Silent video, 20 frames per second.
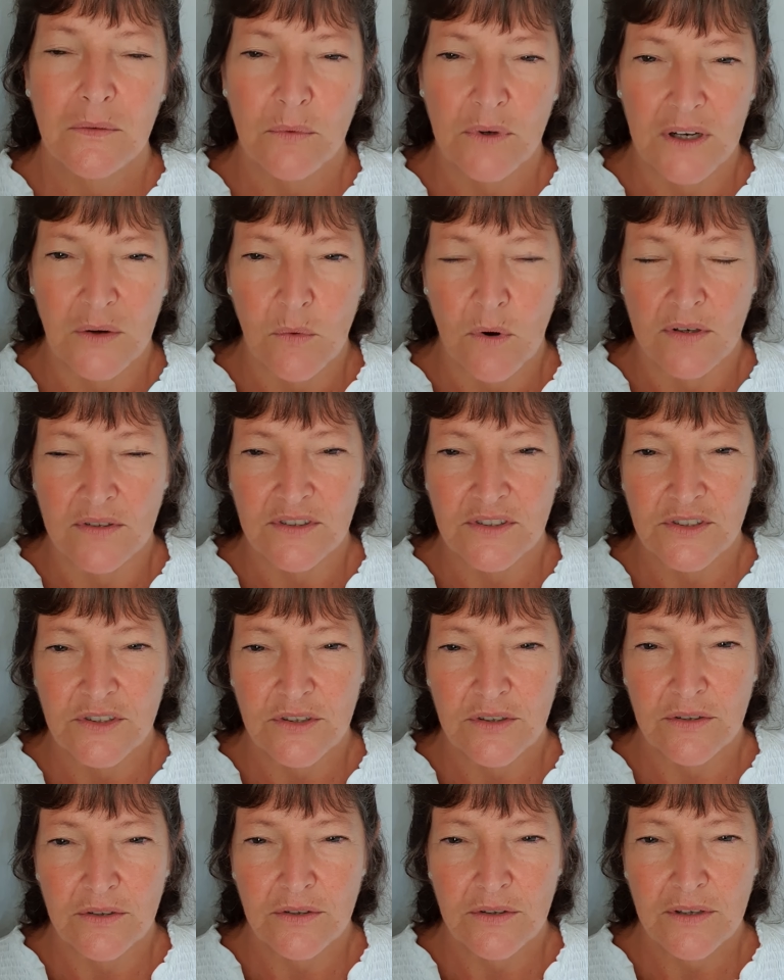when he wants
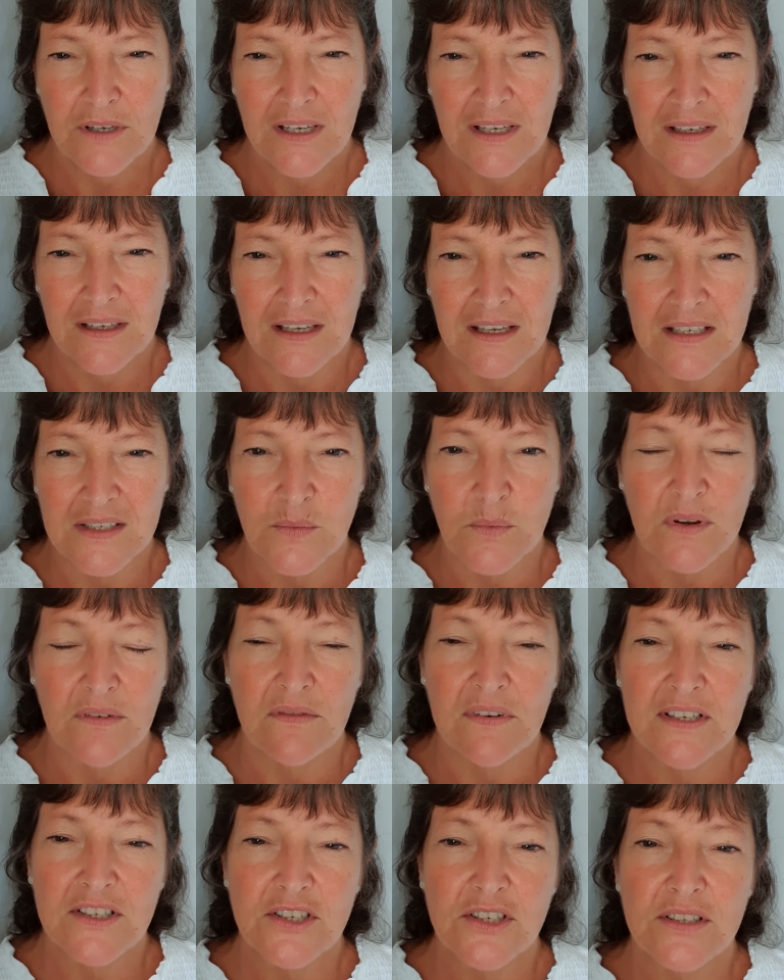to. He gives me
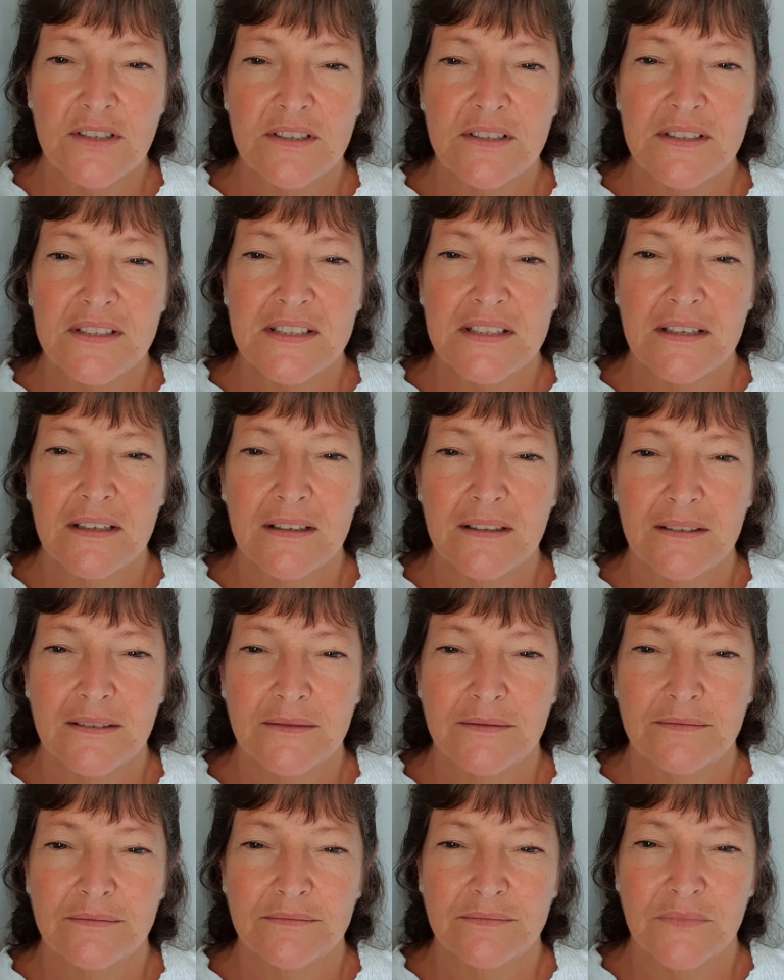visions,
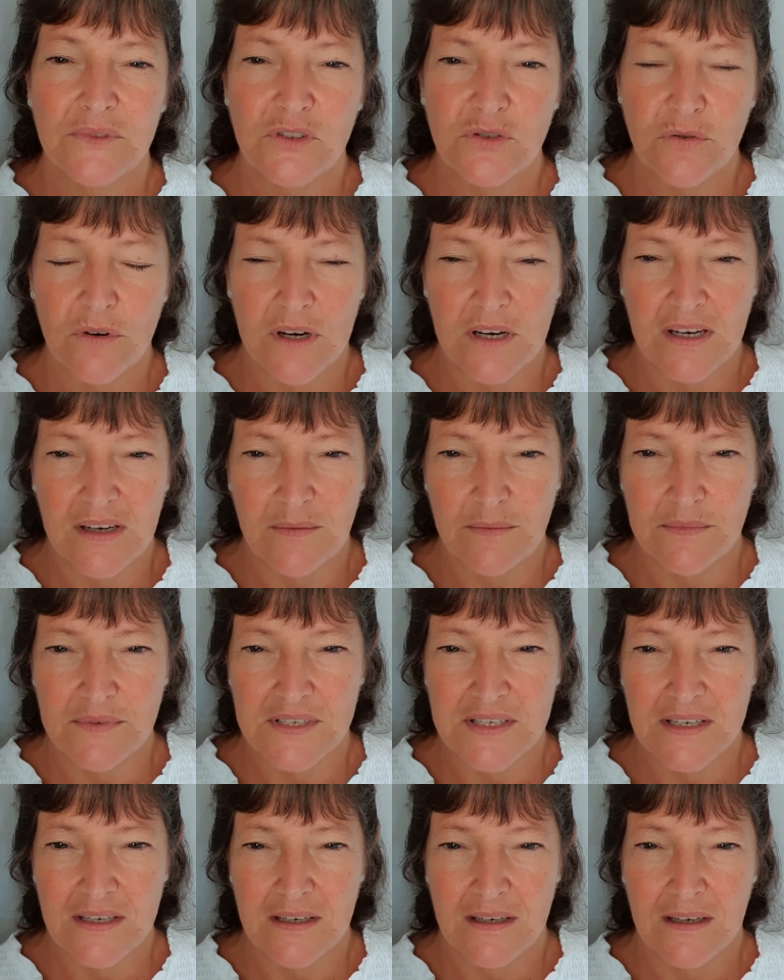
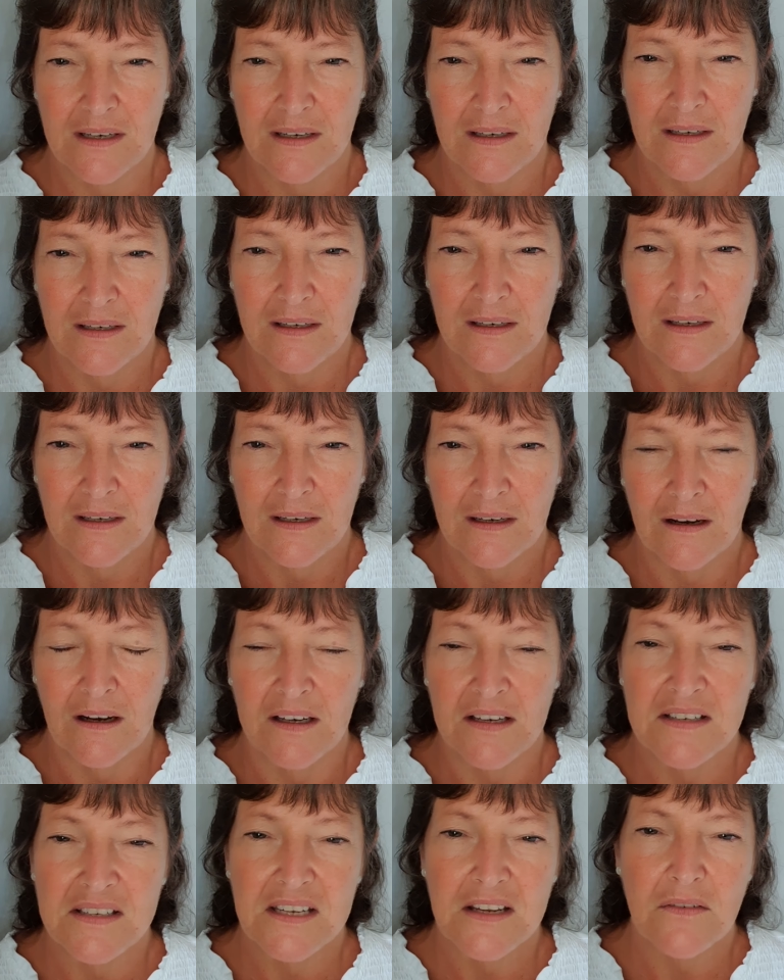dreams. I
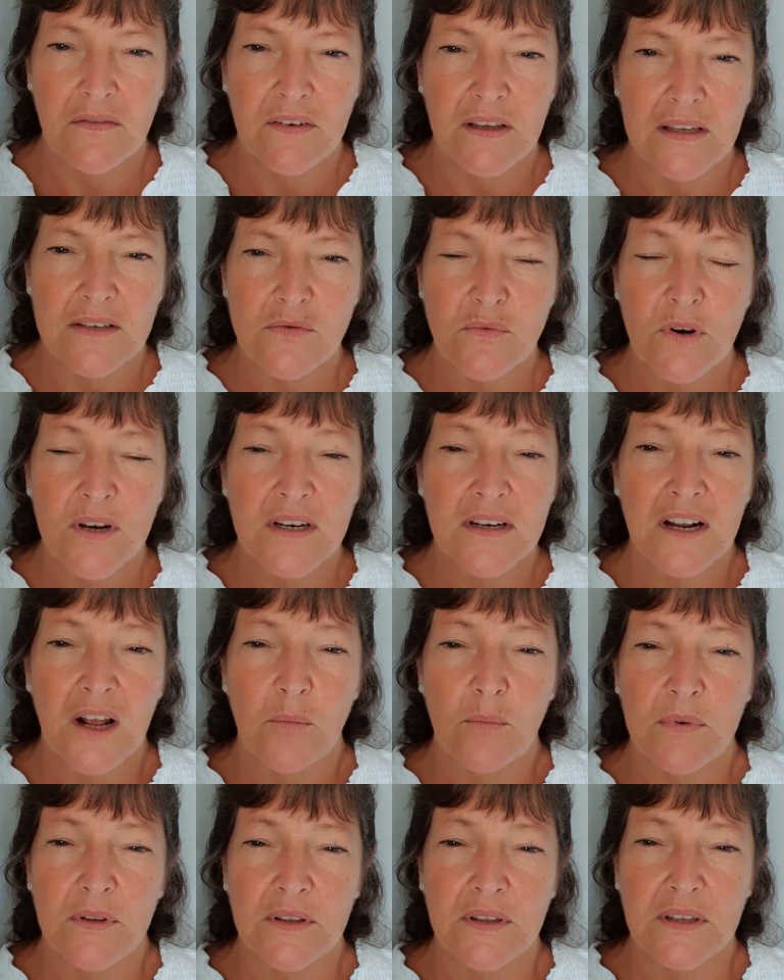can see things written
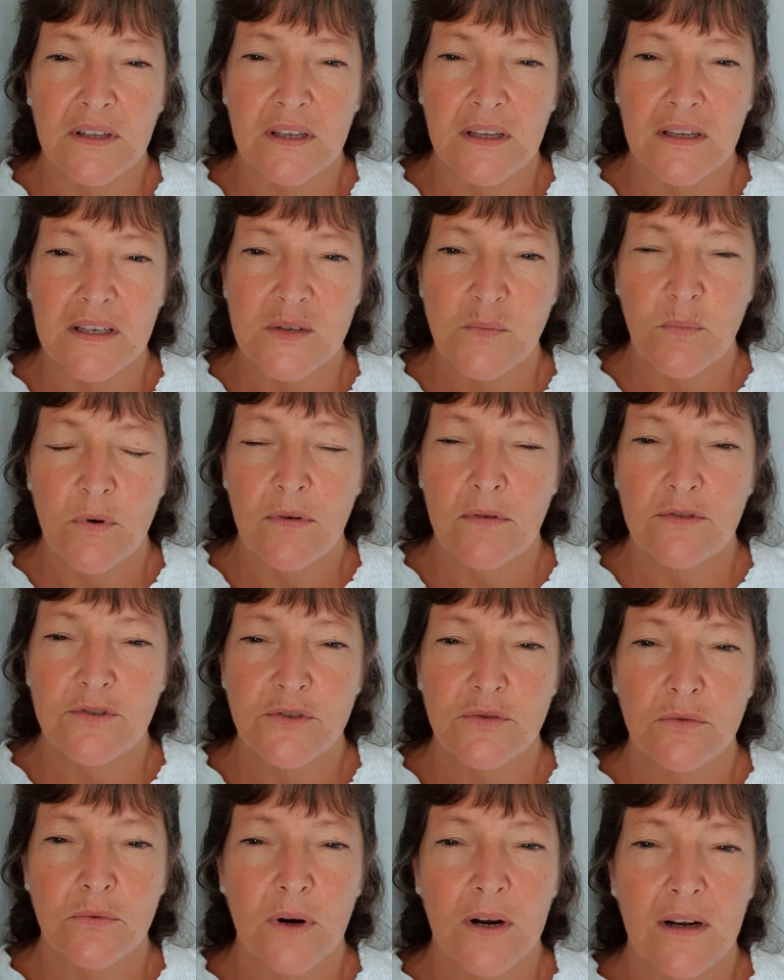up in the
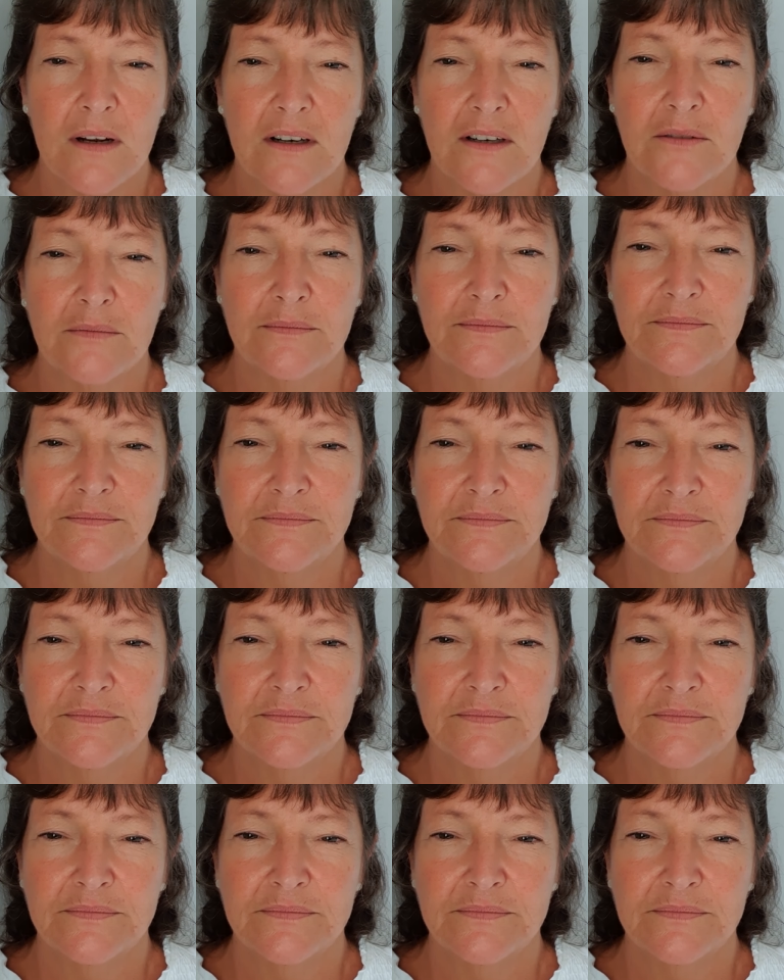spiritual realm.